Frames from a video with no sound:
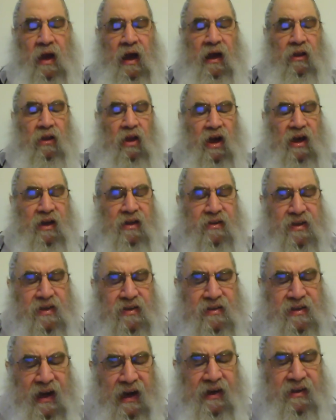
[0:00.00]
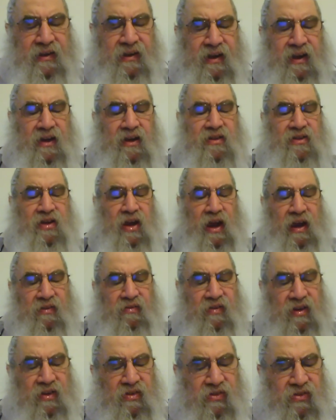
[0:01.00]
Halacha tezayin kireis
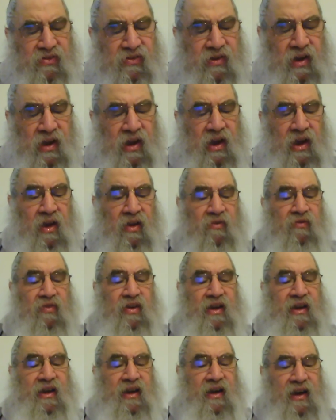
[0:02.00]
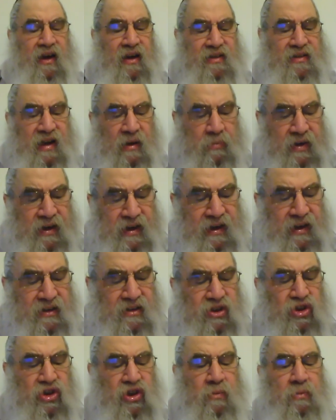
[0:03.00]
ha'eves v'kireis
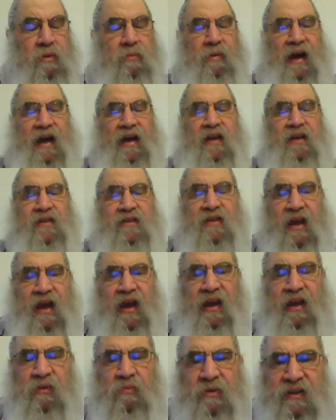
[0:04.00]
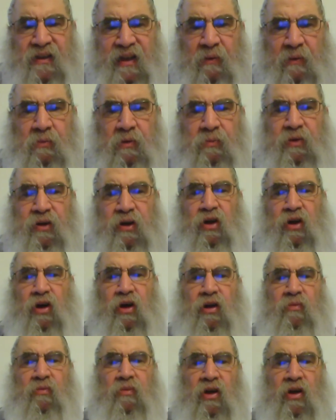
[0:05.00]
hamechitza shebabayis ein metame b'negoyim.
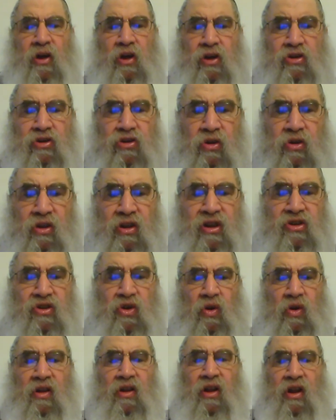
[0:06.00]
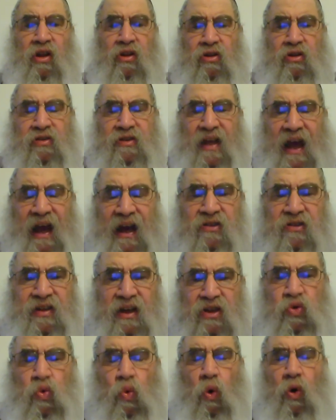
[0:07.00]
So there's the house
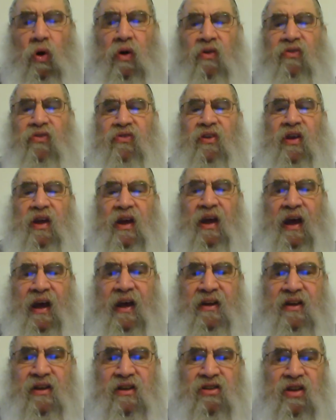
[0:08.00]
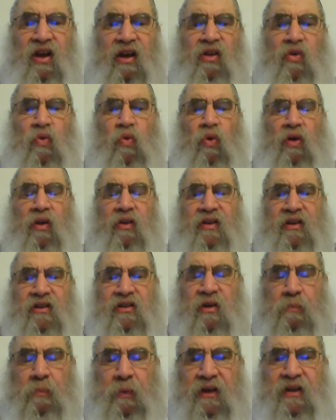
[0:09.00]
has walls, and inside the wall there's
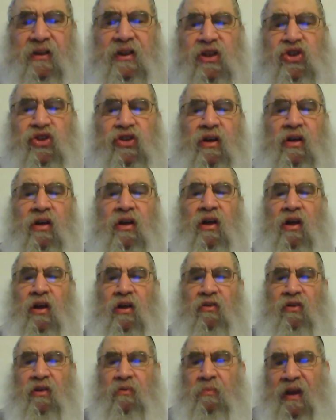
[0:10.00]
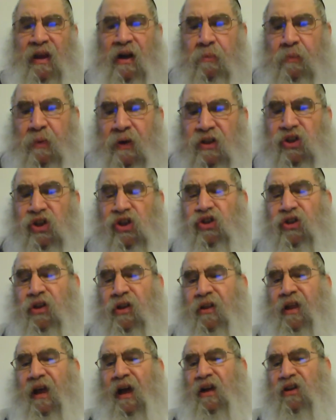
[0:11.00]
a partition. You made a partition
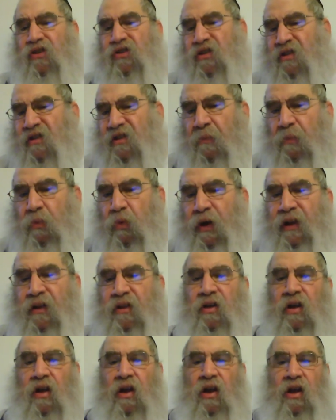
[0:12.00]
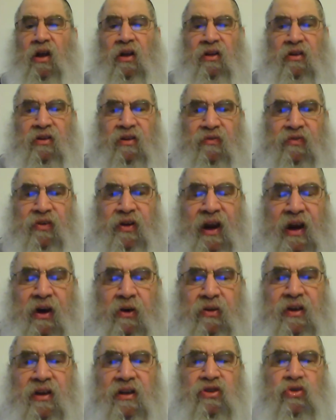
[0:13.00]
in the house to separate different
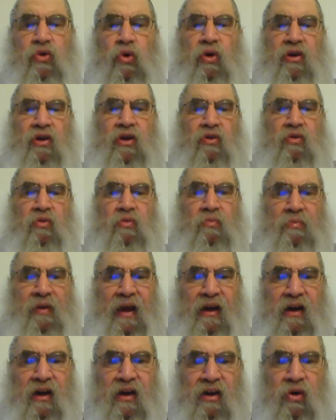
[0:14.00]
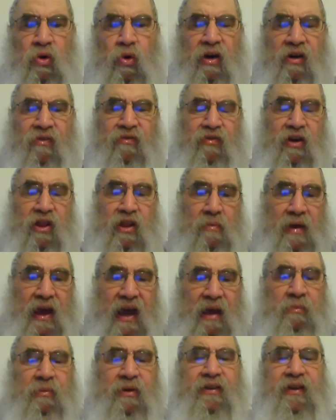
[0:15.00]
areas, or you made it in order for the
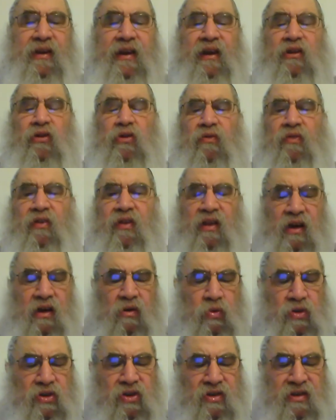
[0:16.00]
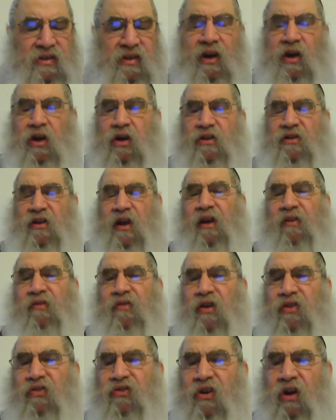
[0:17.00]
behemoth to eat over there, which is Kiris
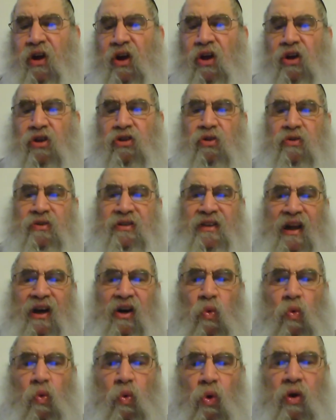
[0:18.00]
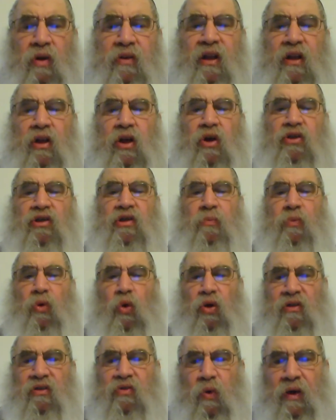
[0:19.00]
Eves. So it's not a wall that goes up
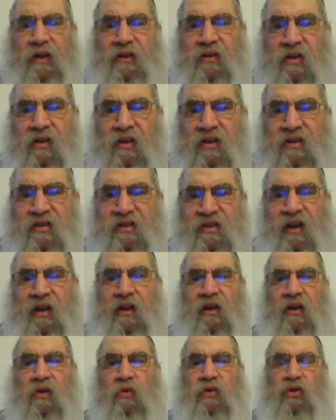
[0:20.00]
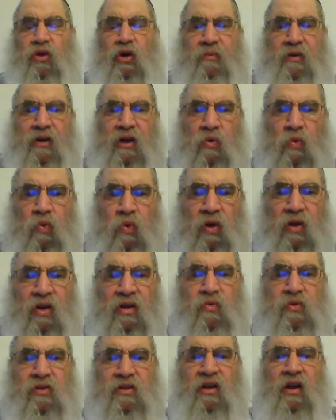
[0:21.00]
all the way to the ceiling. We're talking about a wall,
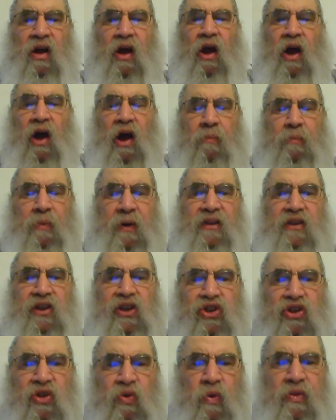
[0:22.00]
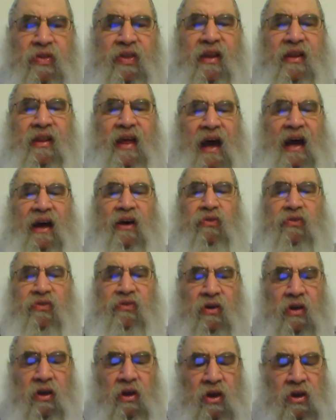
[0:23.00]
it was a partition within the
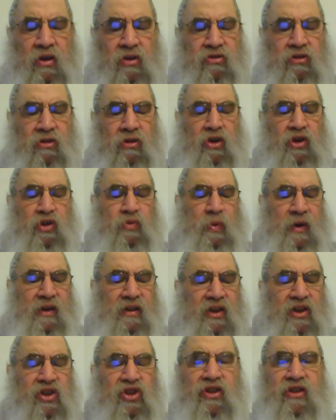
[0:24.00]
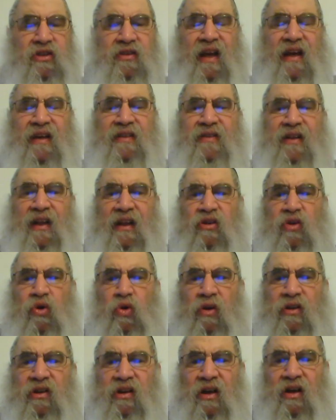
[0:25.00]
house. So those partitions, that's not
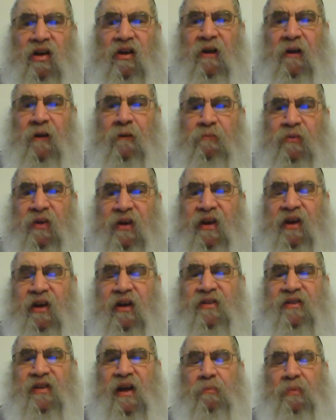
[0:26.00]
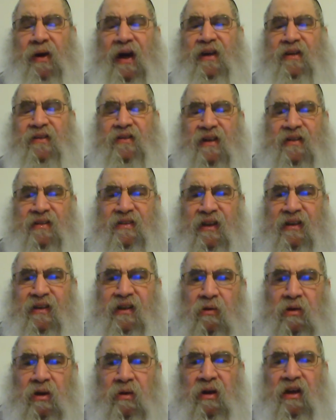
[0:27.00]
called the Kiris Habayis, that's not
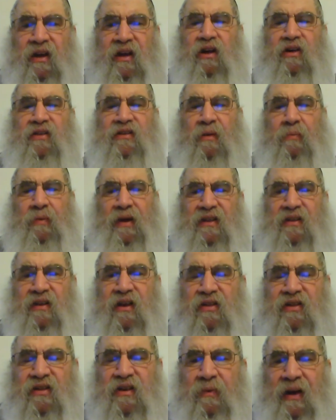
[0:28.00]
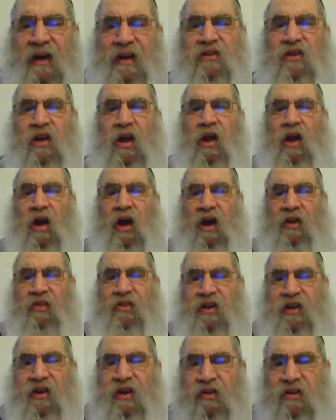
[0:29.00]
the Kiris Habayis. Kiris Habayis are the
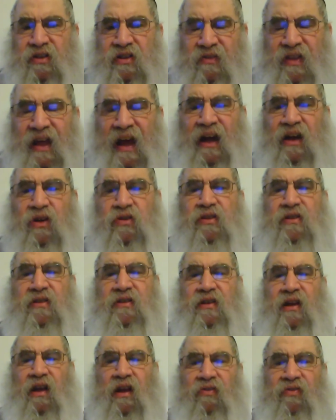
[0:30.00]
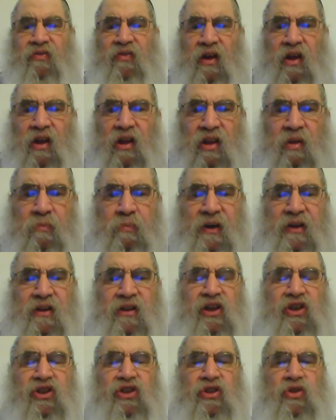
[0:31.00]
Kiris of the house itself. The
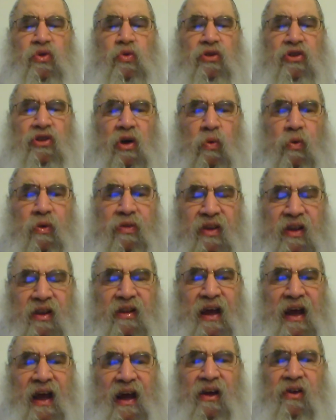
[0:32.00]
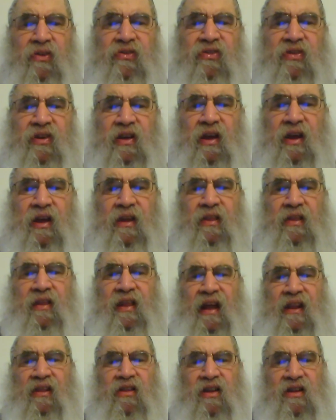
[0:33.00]
partitions which are within the house,
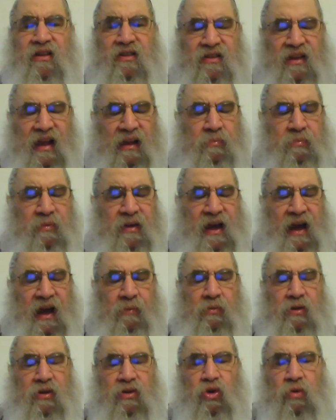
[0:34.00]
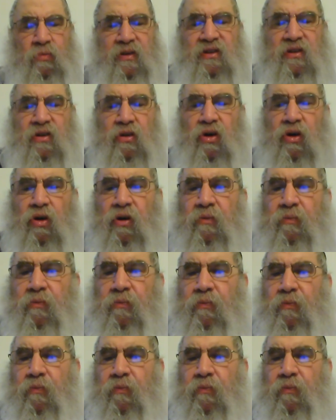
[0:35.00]
that is not Mekabel Tumas Negoyim.